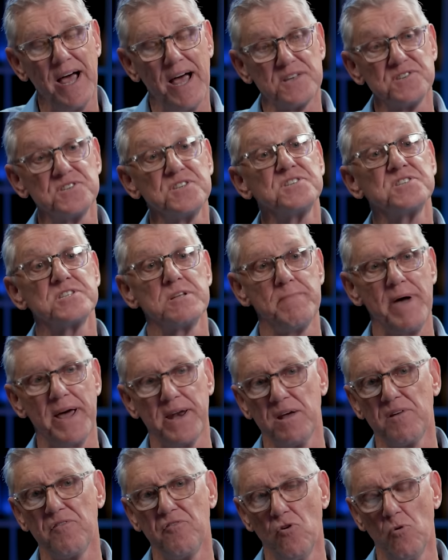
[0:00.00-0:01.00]
a
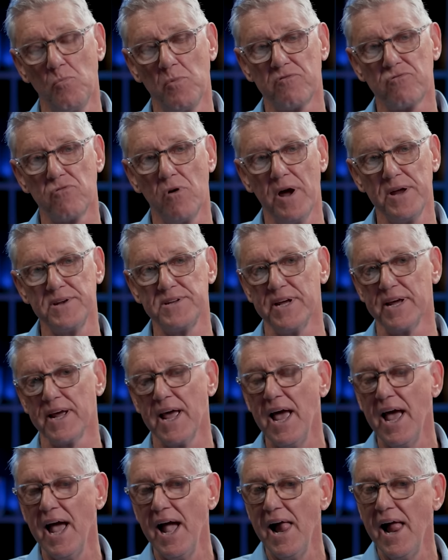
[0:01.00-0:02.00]
systematic form of writing.